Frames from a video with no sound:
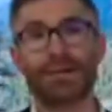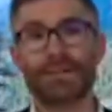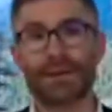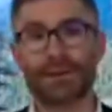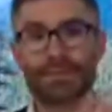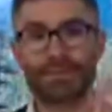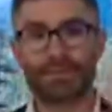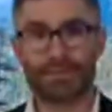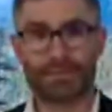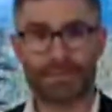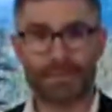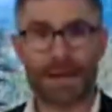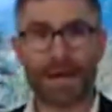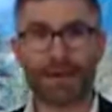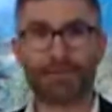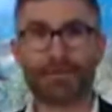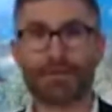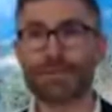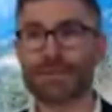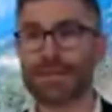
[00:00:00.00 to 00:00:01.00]
but
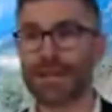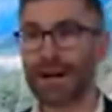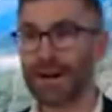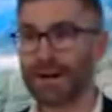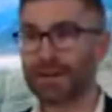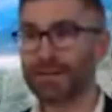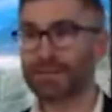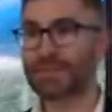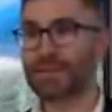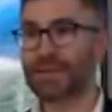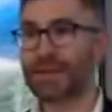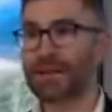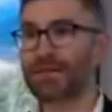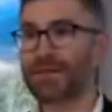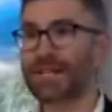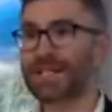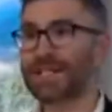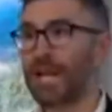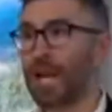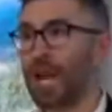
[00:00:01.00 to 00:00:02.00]
platforms they
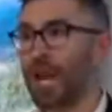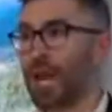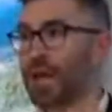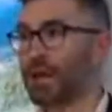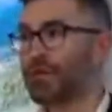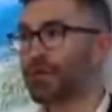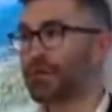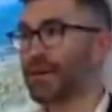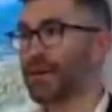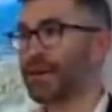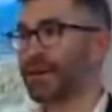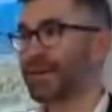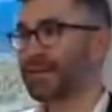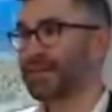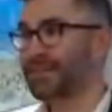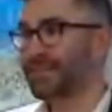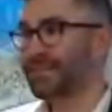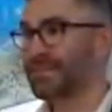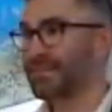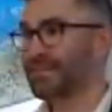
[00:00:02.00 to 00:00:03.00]
invest a lot of
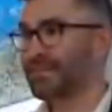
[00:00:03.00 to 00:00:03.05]
money.